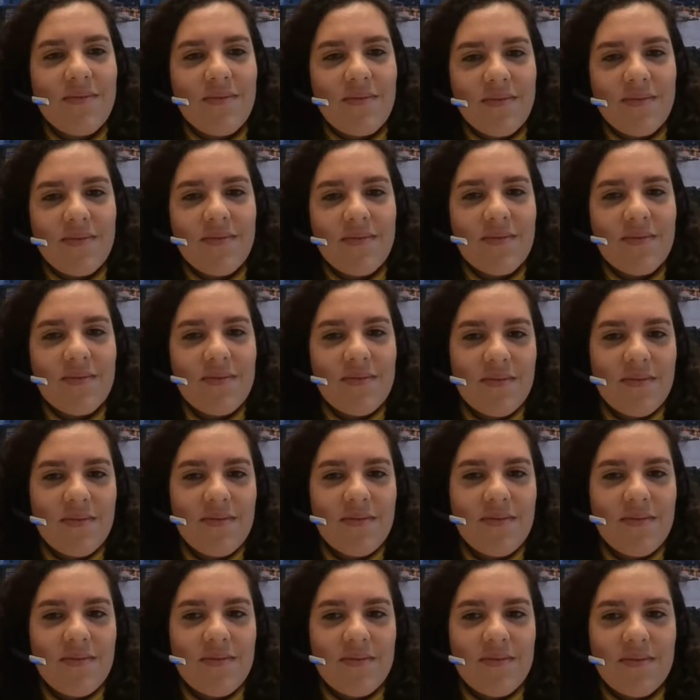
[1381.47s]

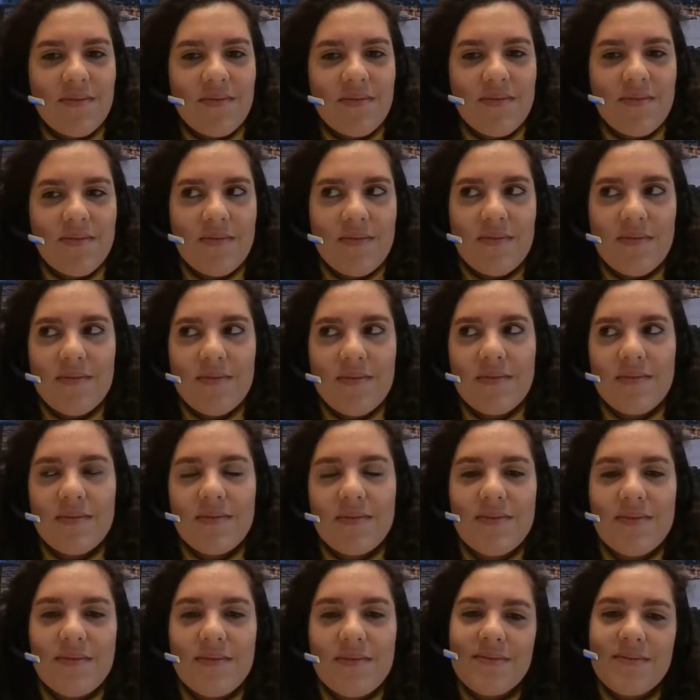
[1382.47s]

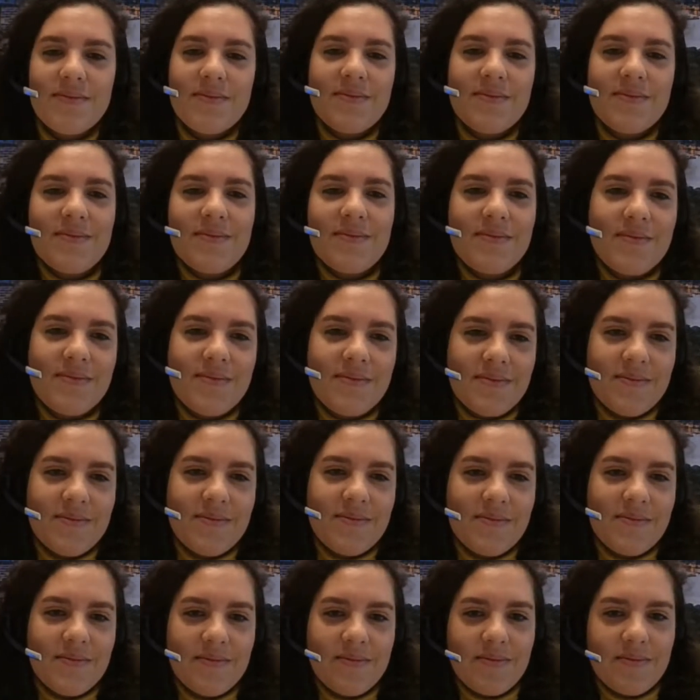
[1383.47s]

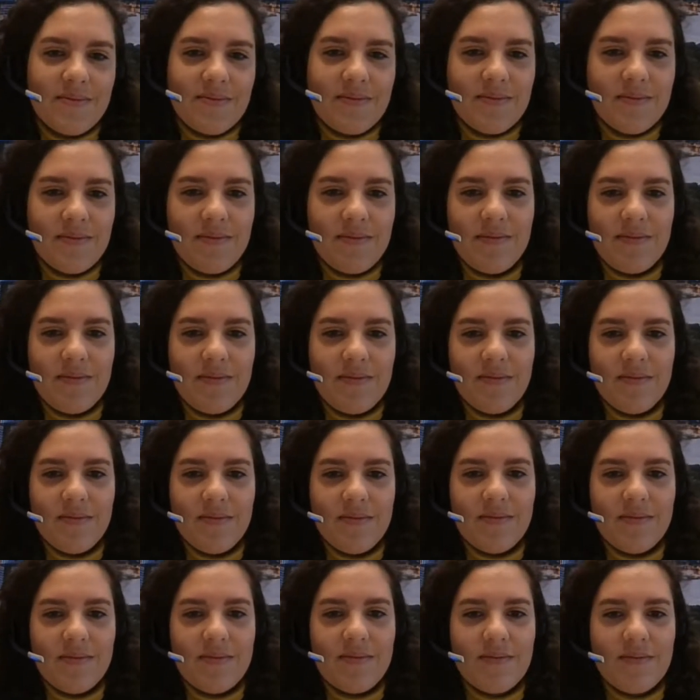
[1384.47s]

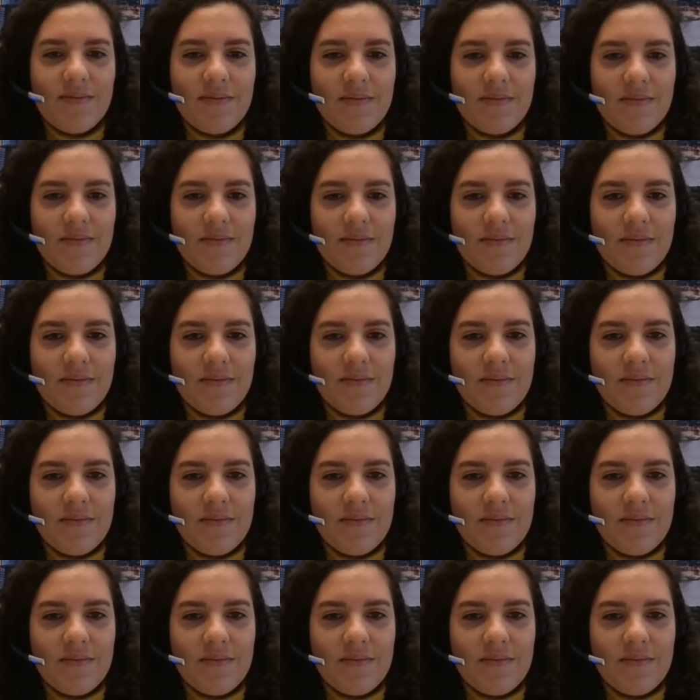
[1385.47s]
The person shown says nothing.